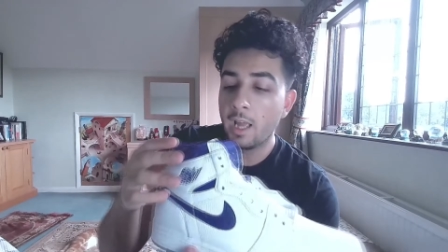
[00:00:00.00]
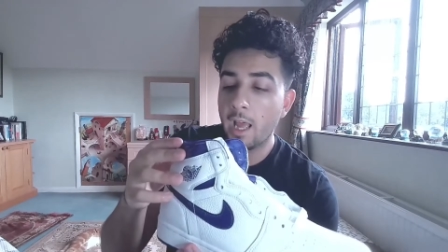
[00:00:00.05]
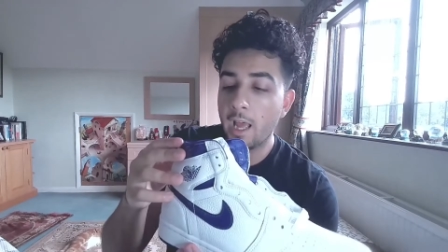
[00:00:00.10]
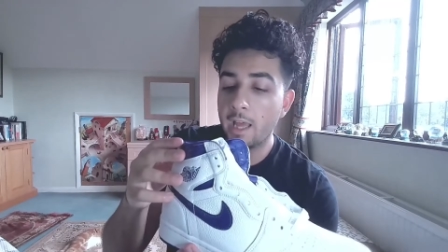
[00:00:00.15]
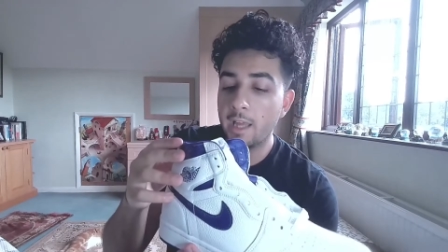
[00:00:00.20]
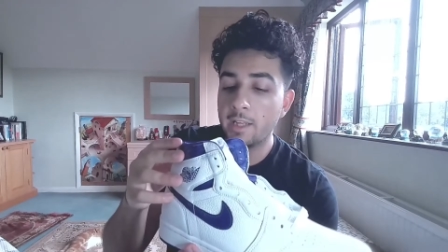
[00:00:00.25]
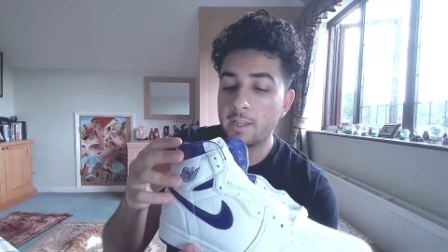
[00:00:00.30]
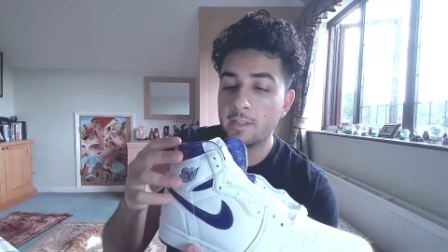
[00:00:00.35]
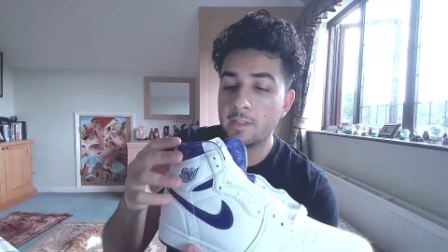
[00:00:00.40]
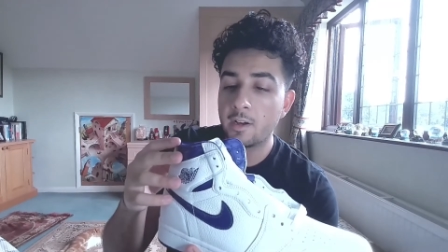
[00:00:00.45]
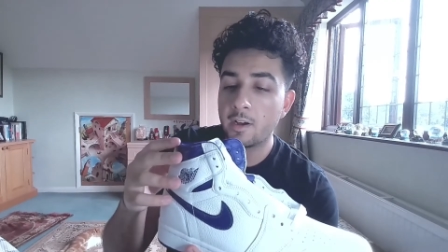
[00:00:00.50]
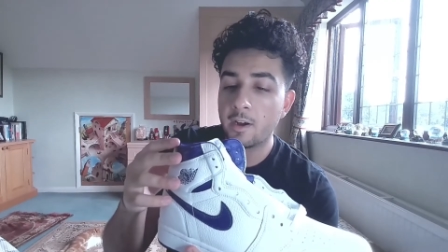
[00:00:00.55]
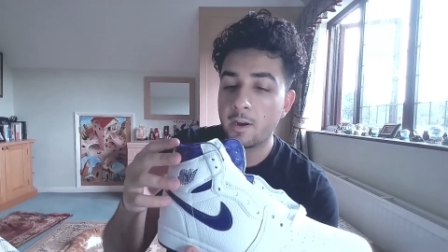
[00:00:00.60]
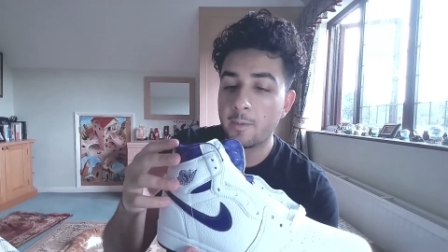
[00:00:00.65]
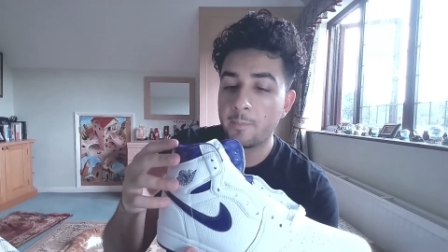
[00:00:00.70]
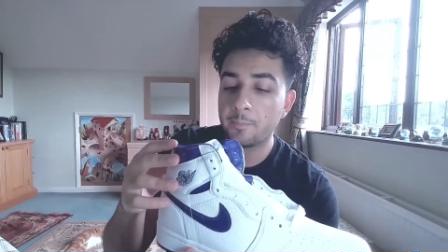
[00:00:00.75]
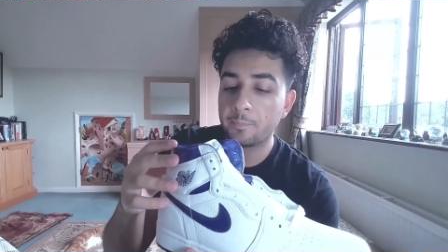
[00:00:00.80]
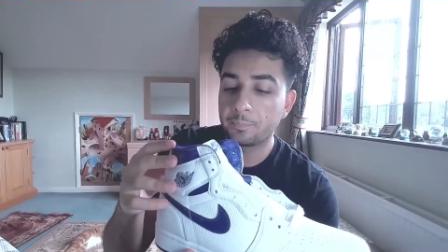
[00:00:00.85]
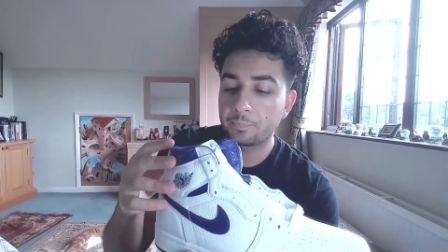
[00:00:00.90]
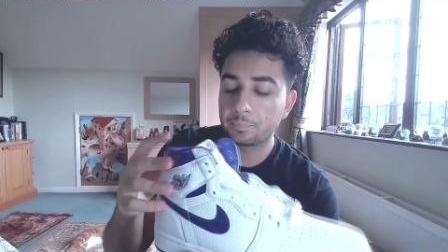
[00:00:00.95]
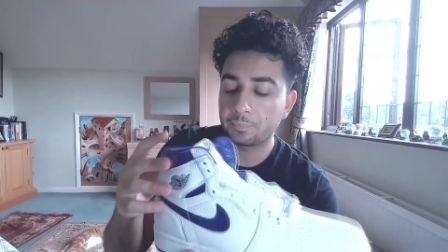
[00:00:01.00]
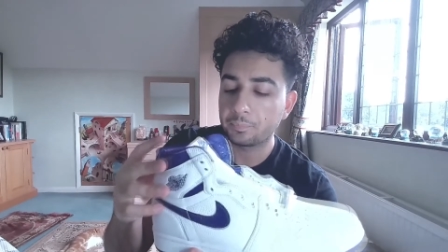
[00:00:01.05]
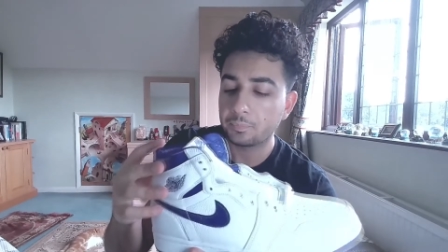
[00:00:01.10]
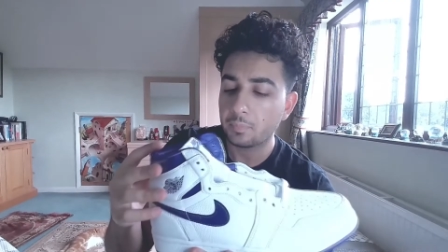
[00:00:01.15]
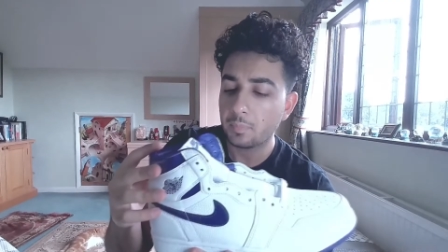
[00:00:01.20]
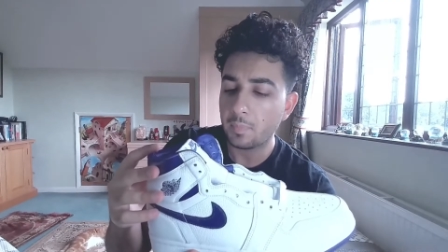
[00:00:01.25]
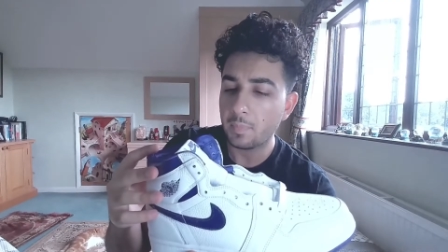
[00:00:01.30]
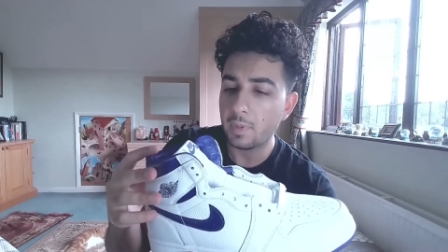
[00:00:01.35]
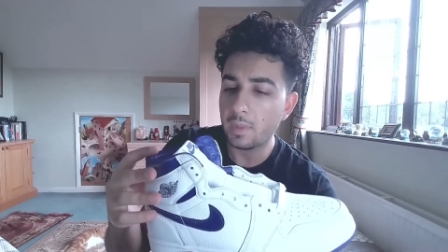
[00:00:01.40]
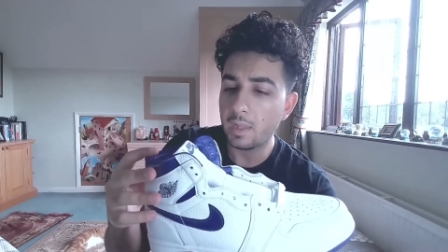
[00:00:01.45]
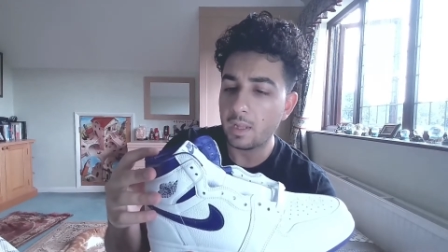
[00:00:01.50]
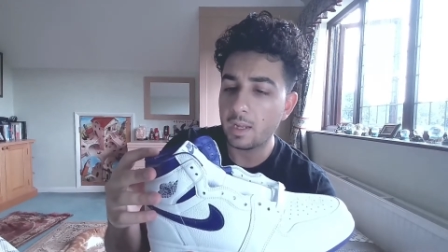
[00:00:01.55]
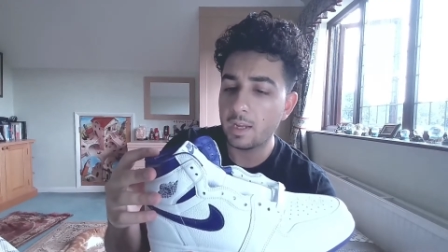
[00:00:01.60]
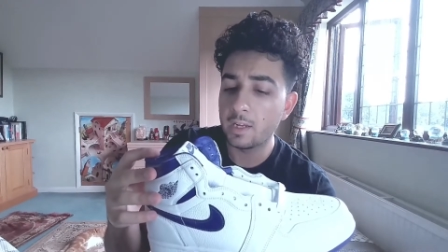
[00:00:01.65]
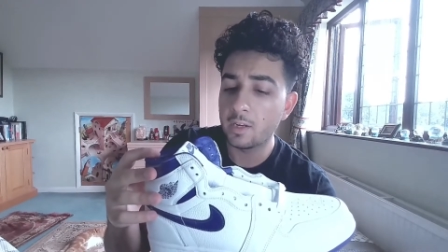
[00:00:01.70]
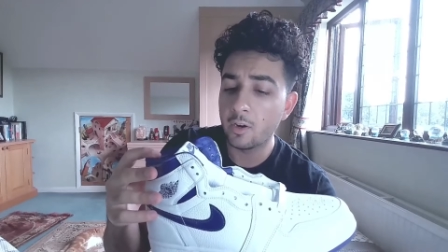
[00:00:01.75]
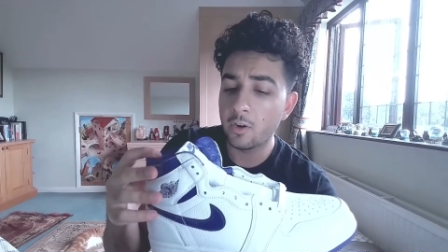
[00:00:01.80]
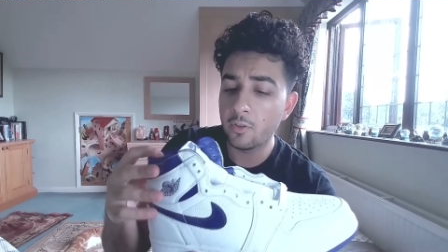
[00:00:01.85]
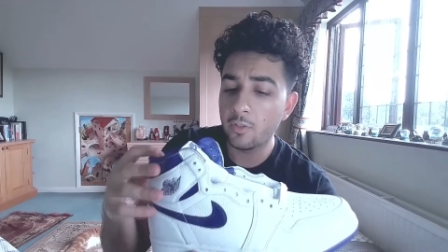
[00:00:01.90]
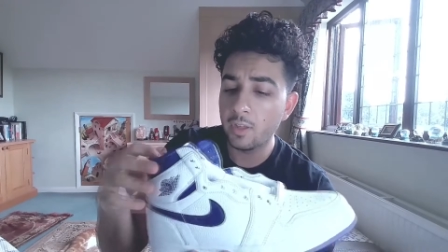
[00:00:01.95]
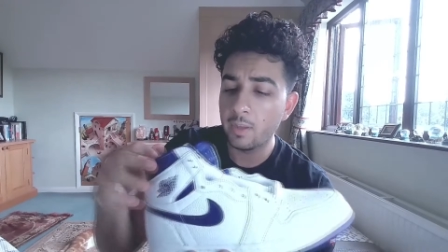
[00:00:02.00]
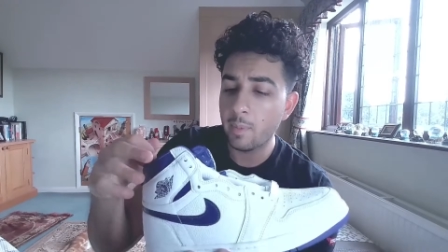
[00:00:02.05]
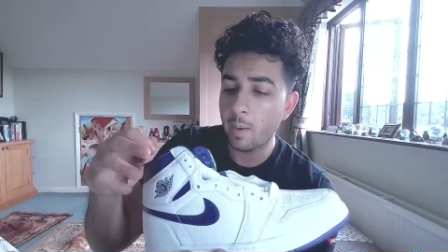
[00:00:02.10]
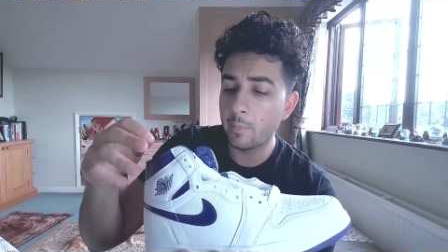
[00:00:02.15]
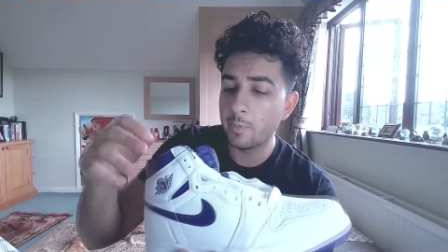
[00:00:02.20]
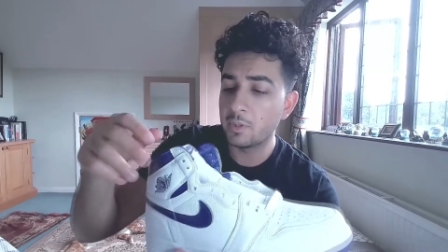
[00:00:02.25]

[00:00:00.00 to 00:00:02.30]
And another thing about